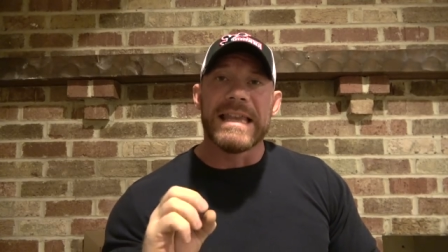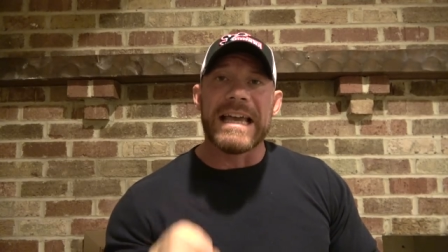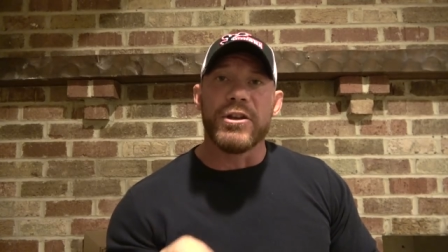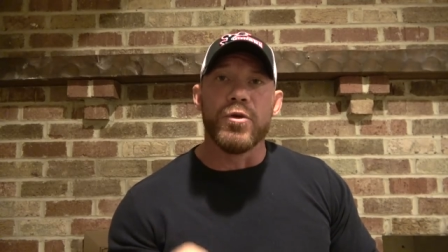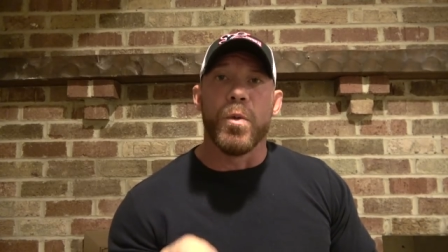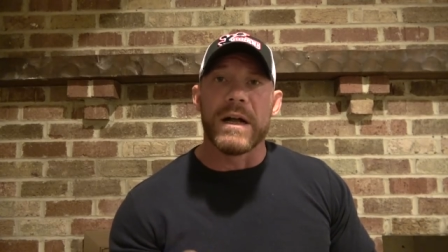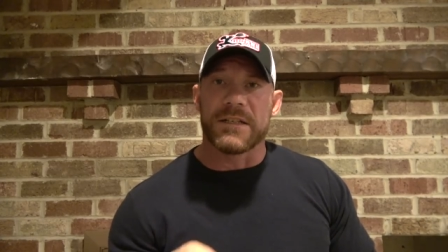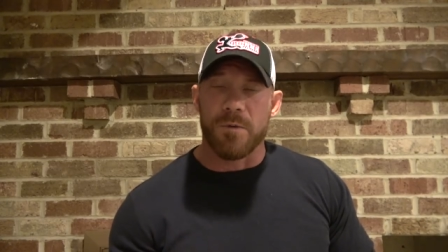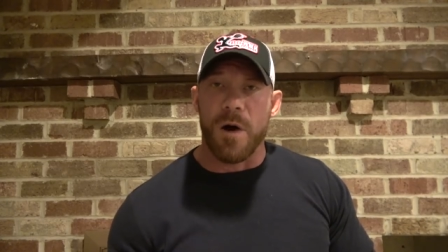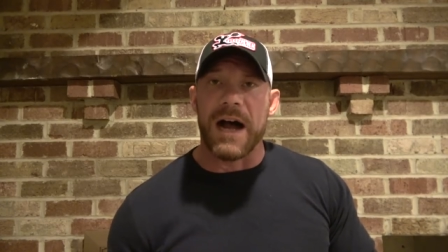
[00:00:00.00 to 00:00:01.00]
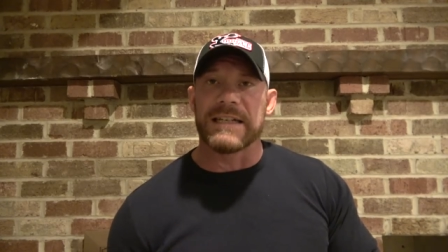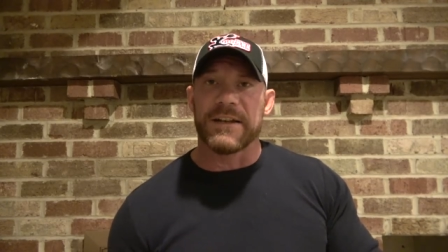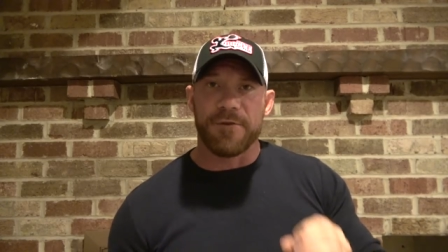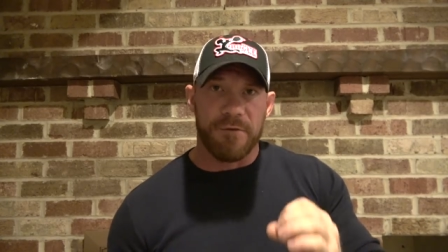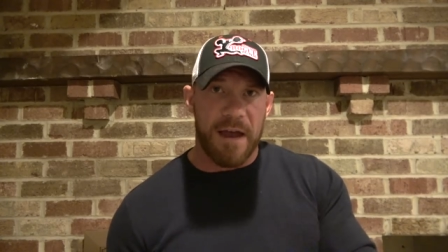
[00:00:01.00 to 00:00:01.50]
that you want to
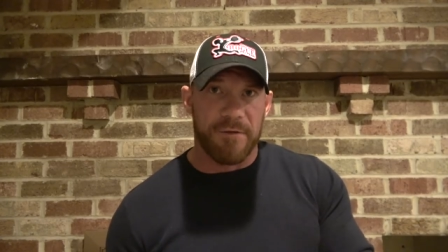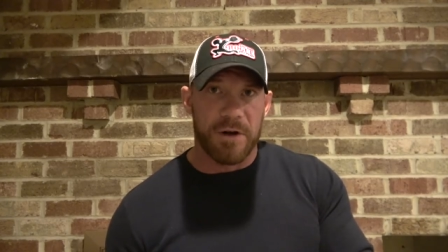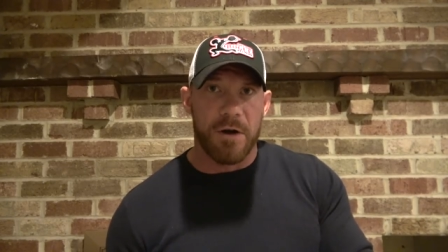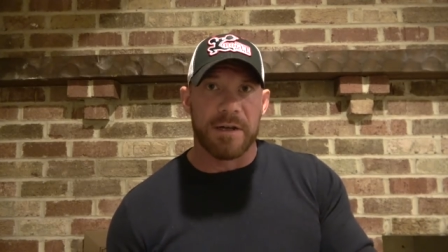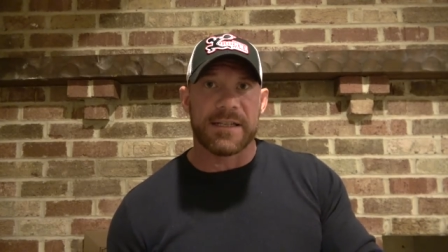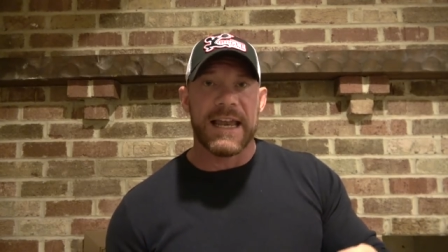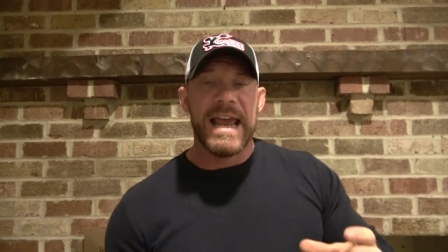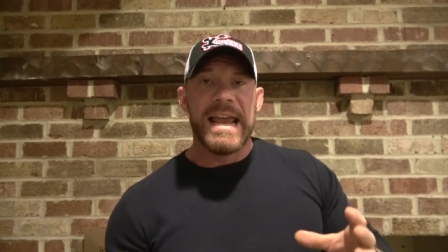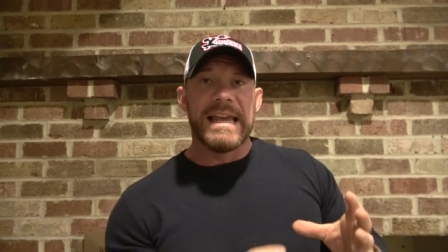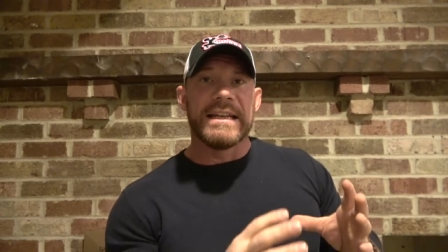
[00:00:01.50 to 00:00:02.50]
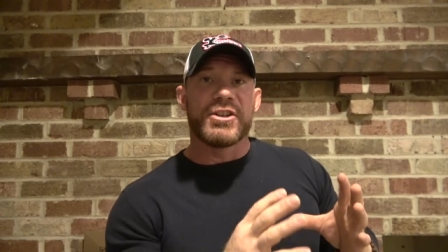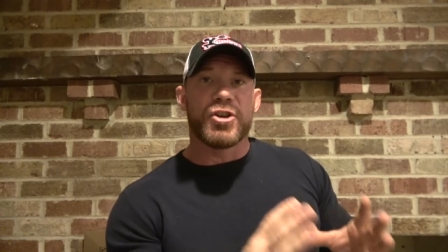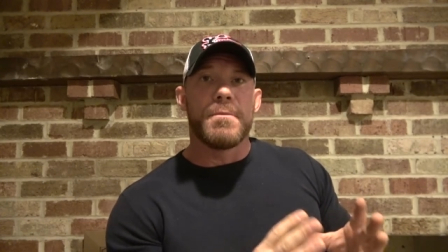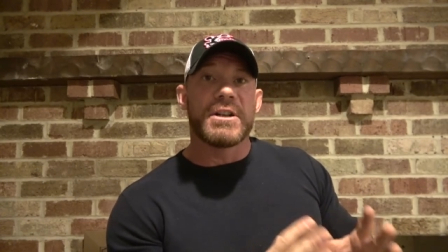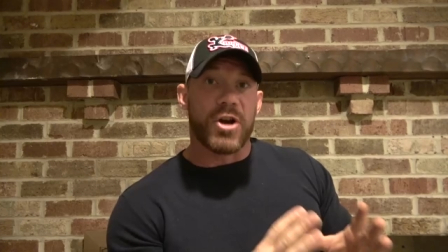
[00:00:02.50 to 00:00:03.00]
watch. If you've ever noticed, it is
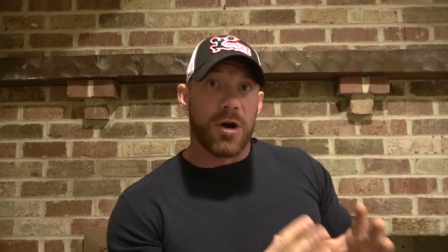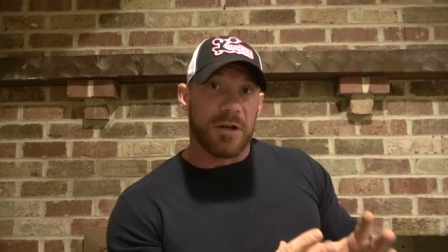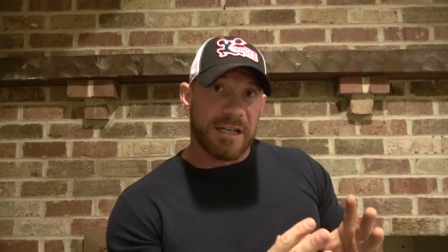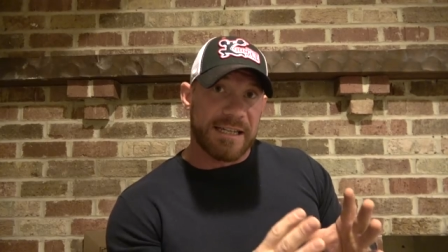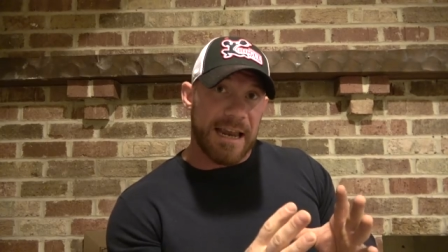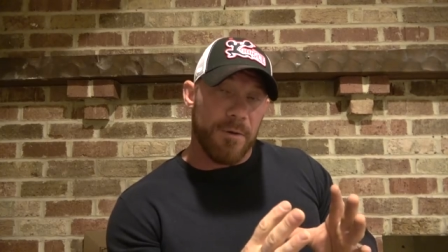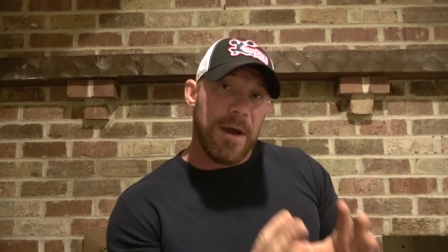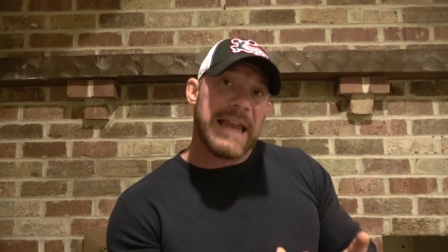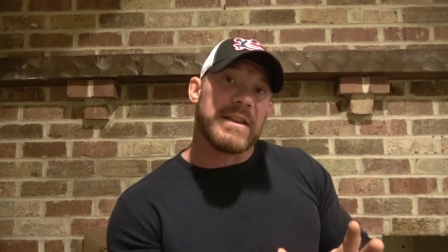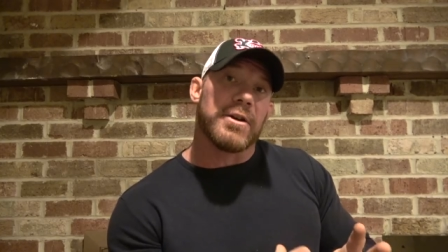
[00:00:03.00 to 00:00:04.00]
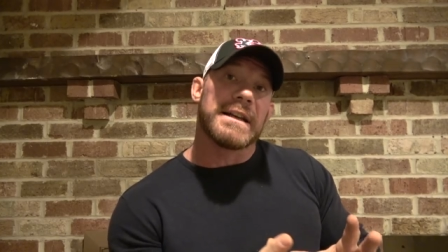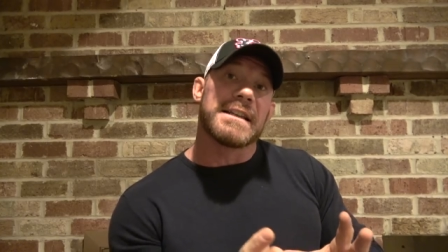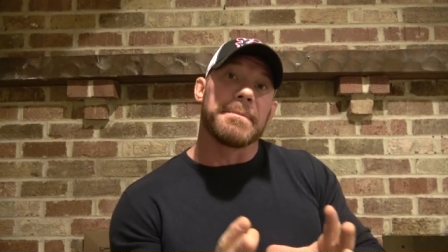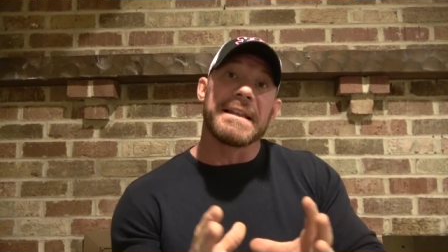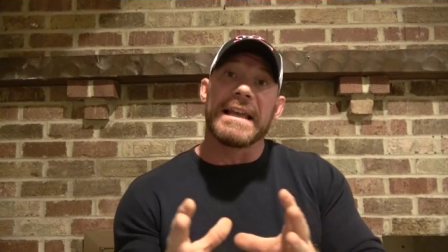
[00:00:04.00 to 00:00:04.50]
so much harder to stay awake during
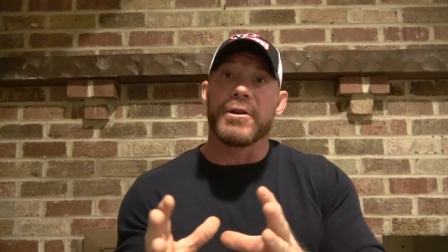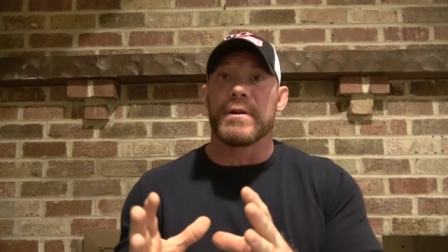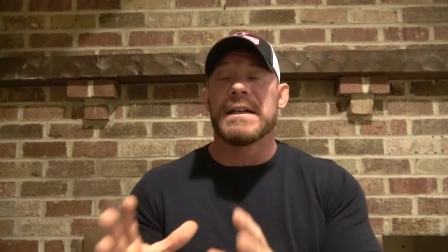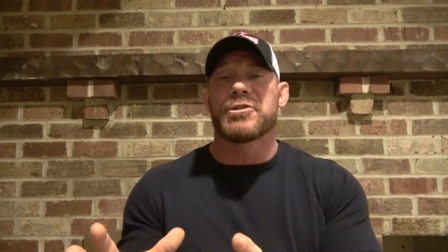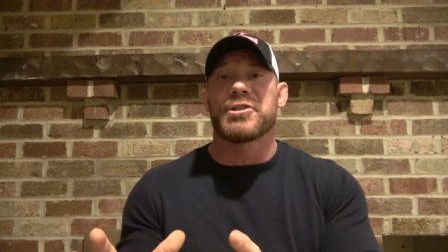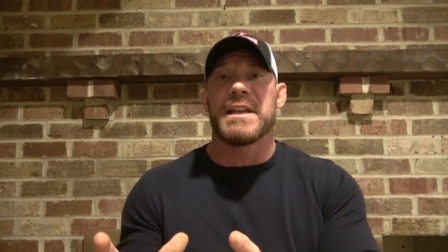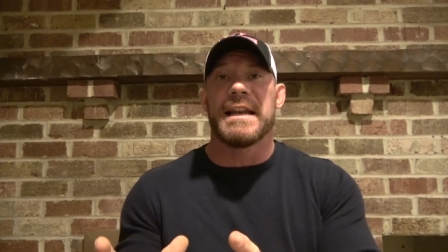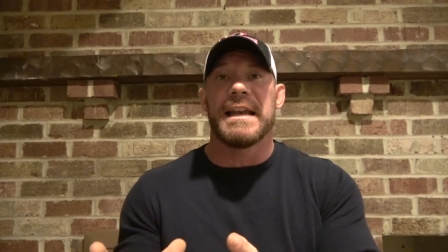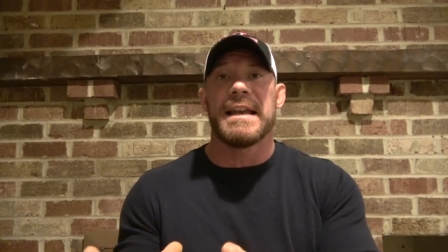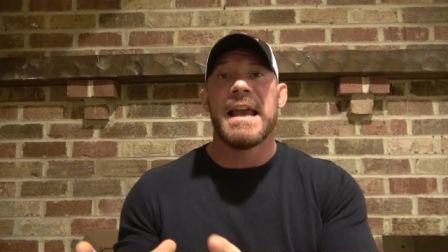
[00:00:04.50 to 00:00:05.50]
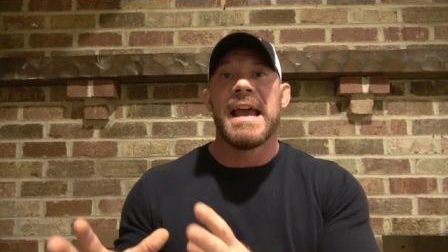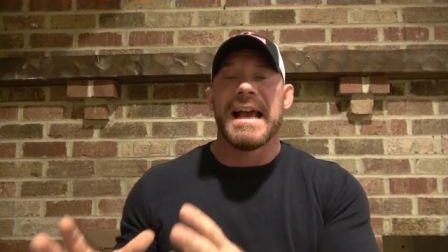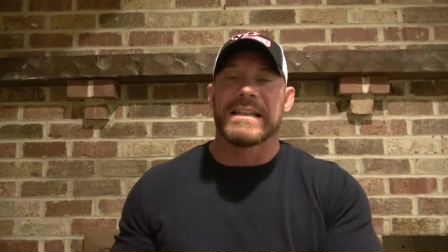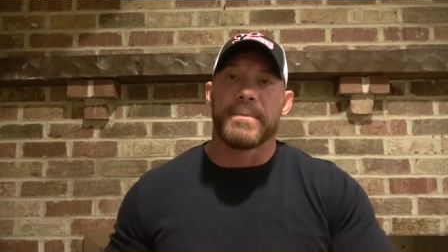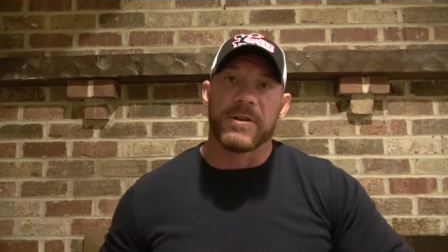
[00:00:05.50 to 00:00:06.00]
something that you're interested in
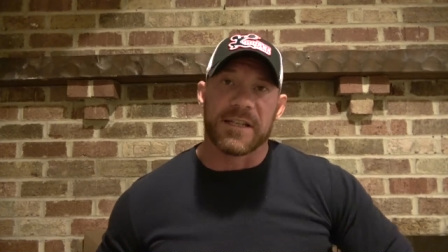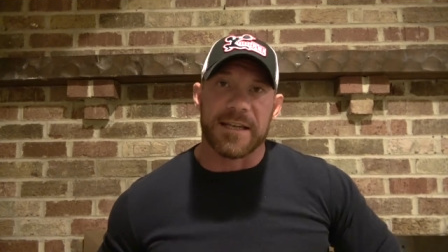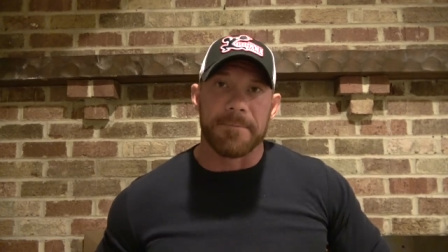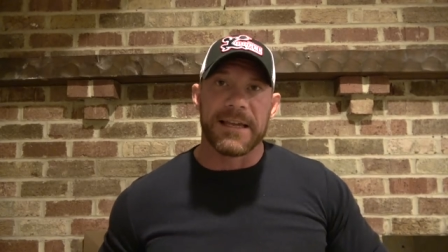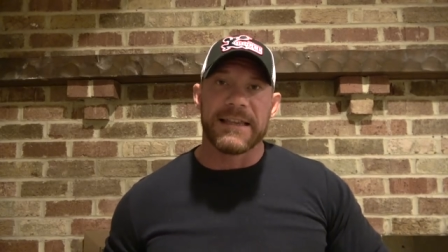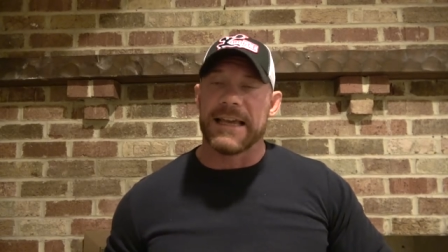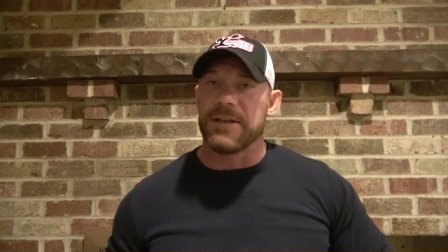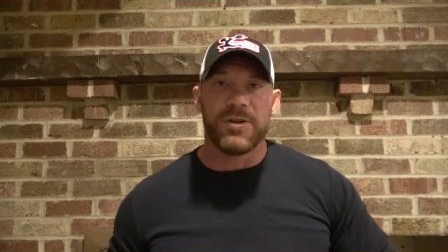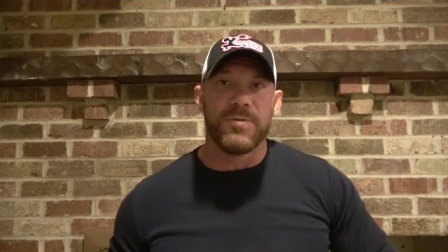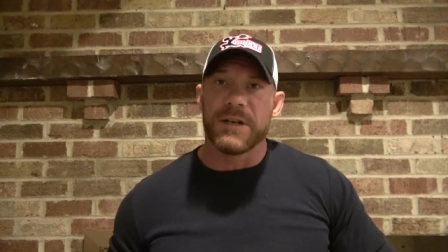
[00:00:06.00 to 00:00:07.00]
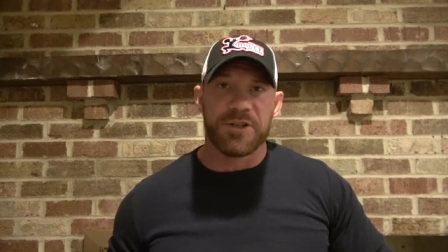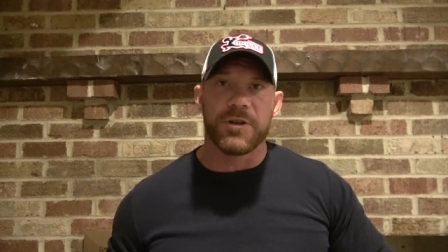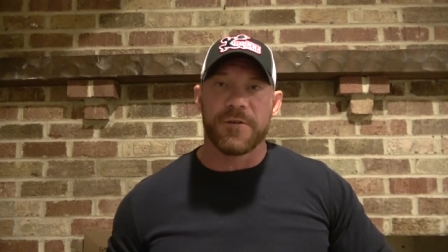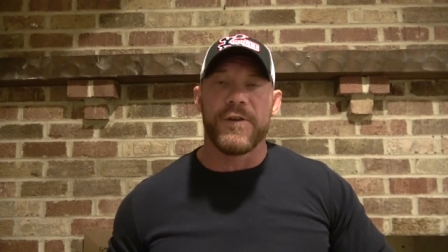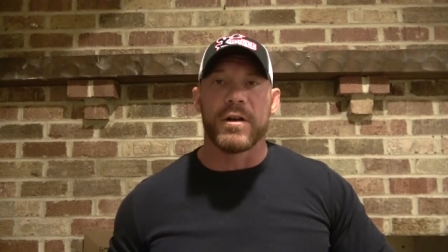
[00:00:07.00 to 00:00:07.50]
as opposed to something that you wish
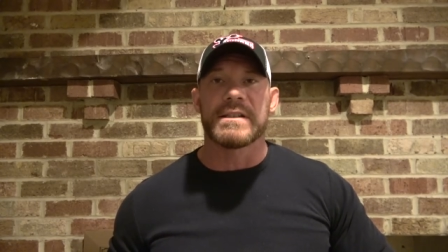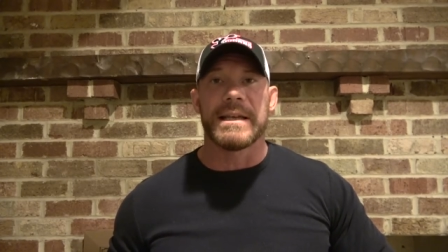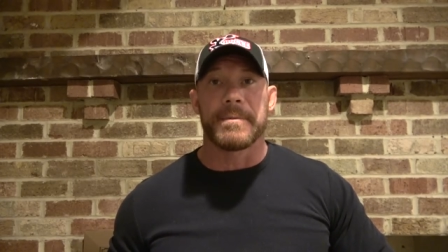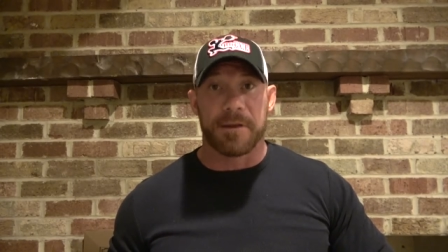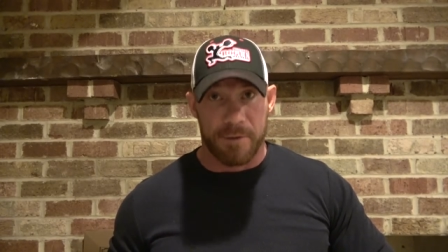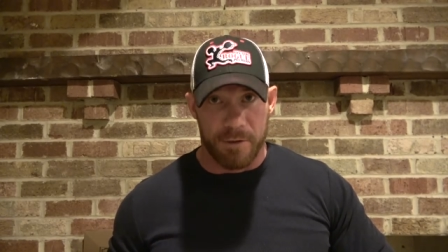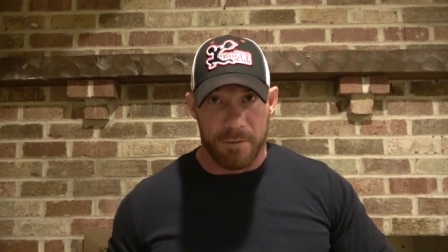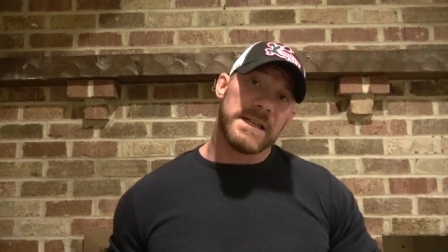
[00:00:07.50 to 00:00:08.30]
you could fall asleep through.